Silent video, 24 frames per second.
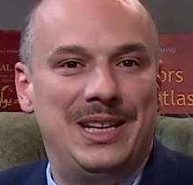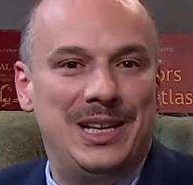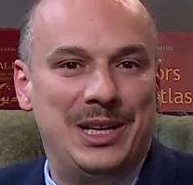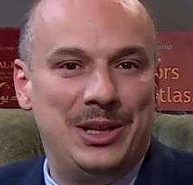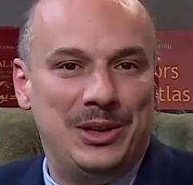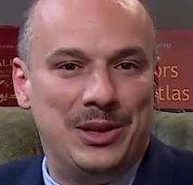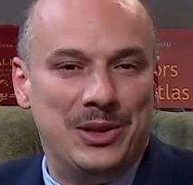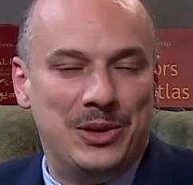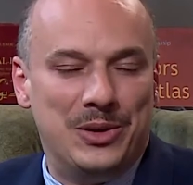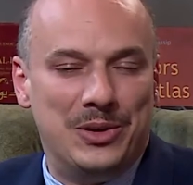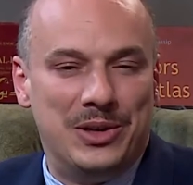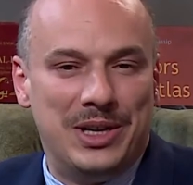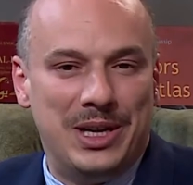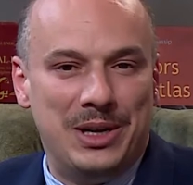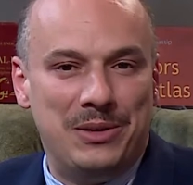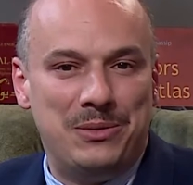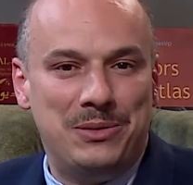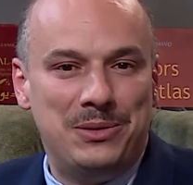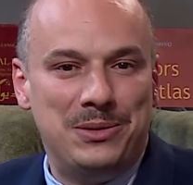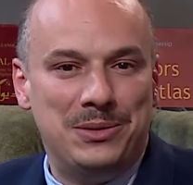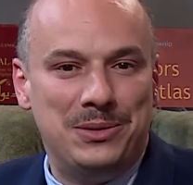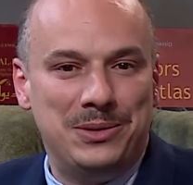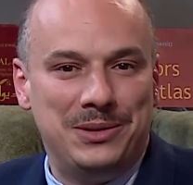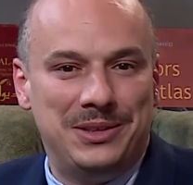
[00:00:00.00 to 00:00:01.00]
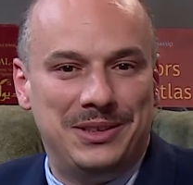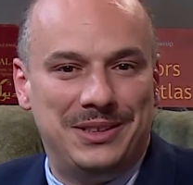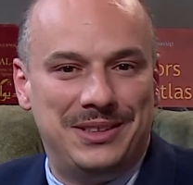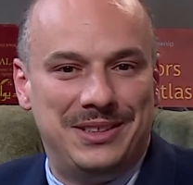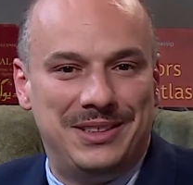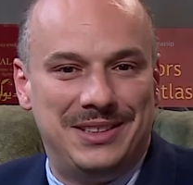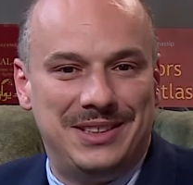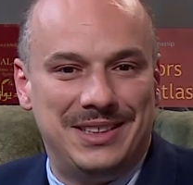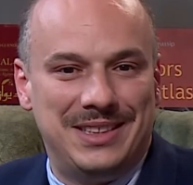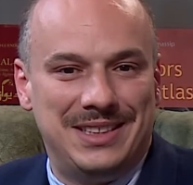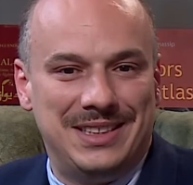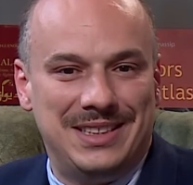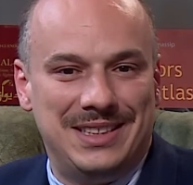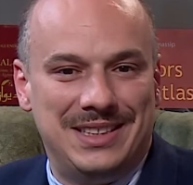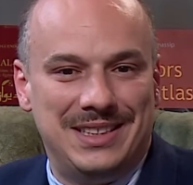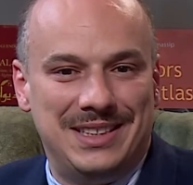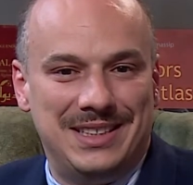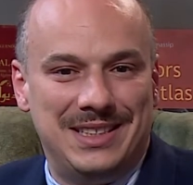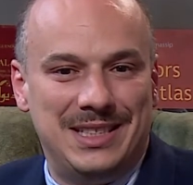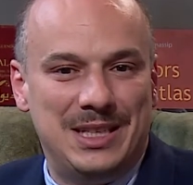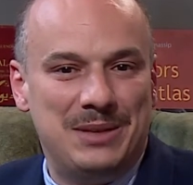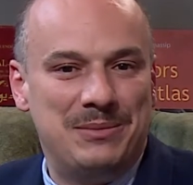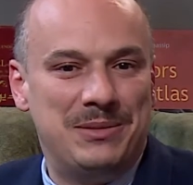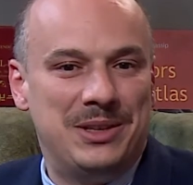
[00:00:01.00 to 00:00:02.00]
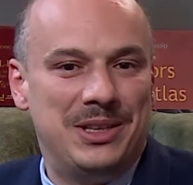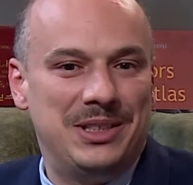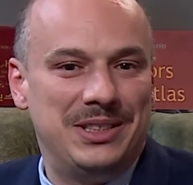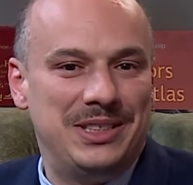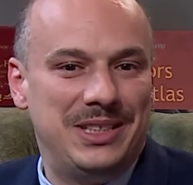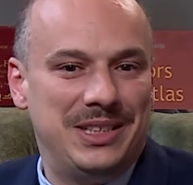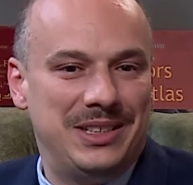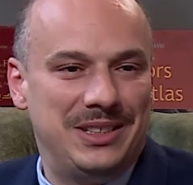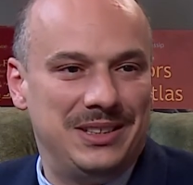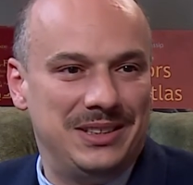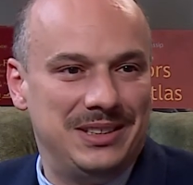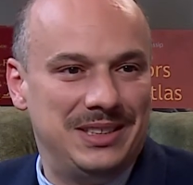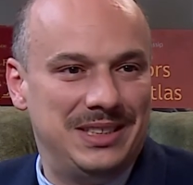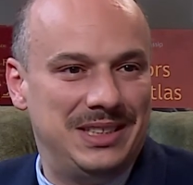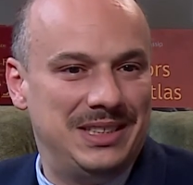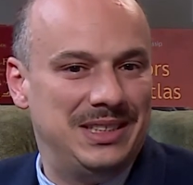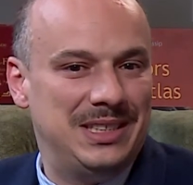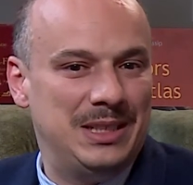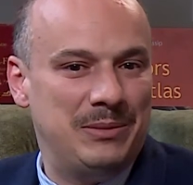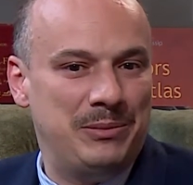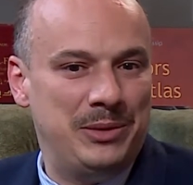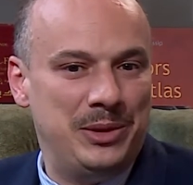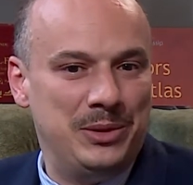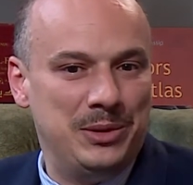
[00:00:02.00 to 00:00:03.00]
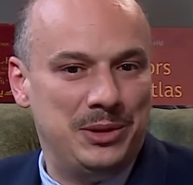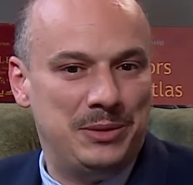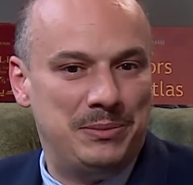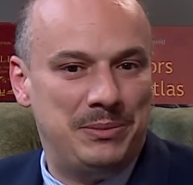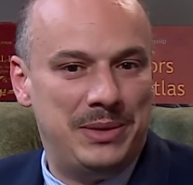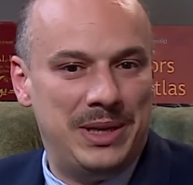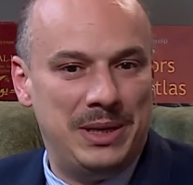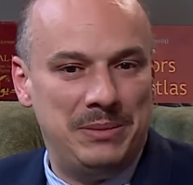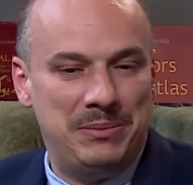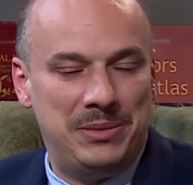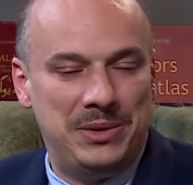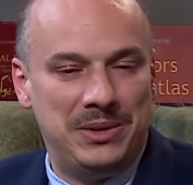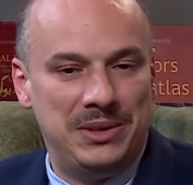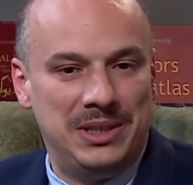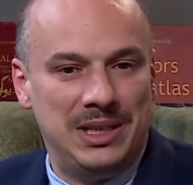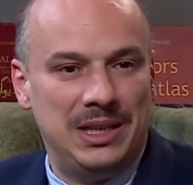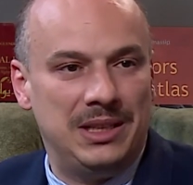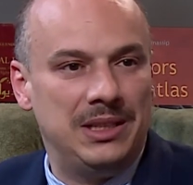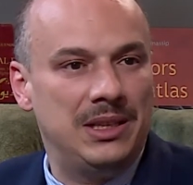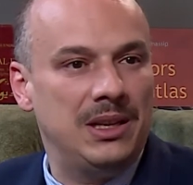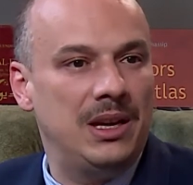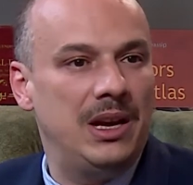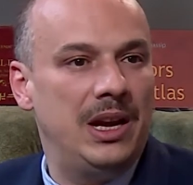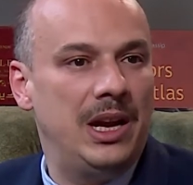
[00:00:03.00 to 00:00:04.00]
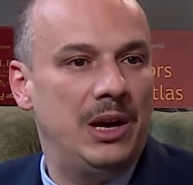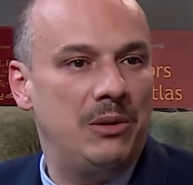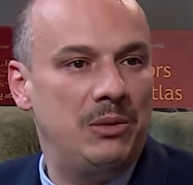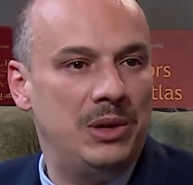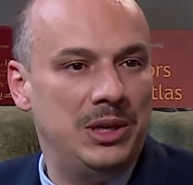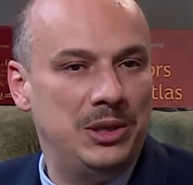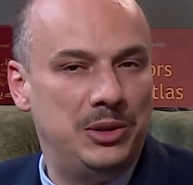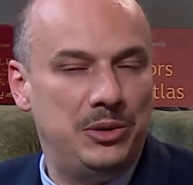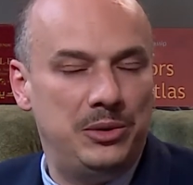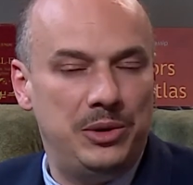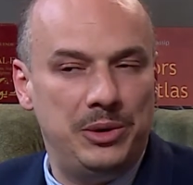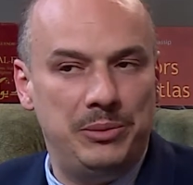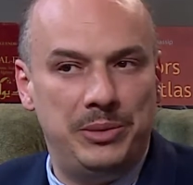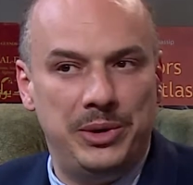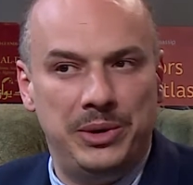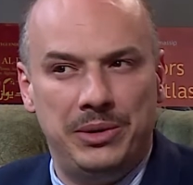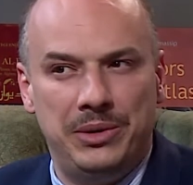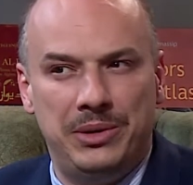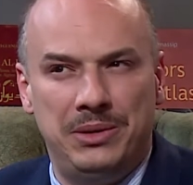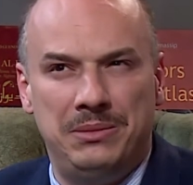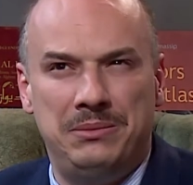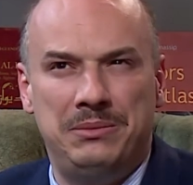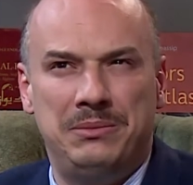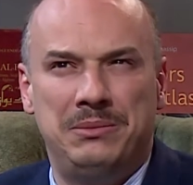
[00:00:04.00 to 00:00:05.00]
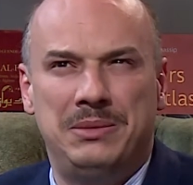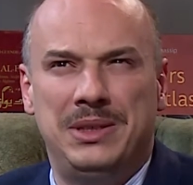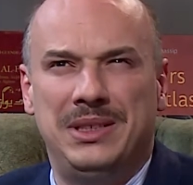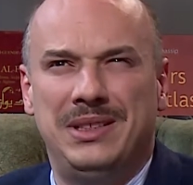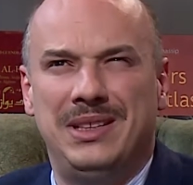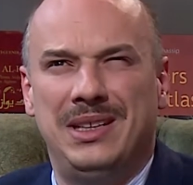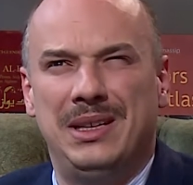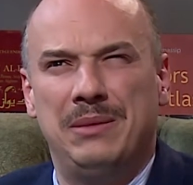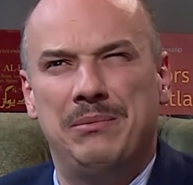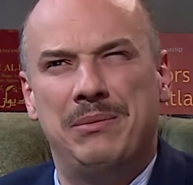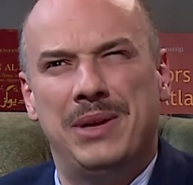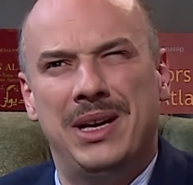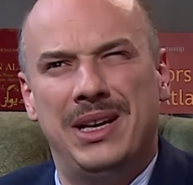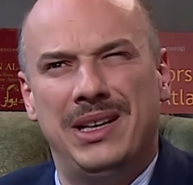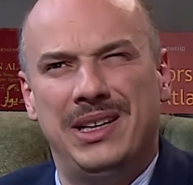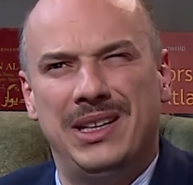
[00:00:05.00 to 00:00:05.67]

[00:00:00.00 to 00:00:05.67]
no. I wrote some articles in some newspaper like the Herald Tribune, I think back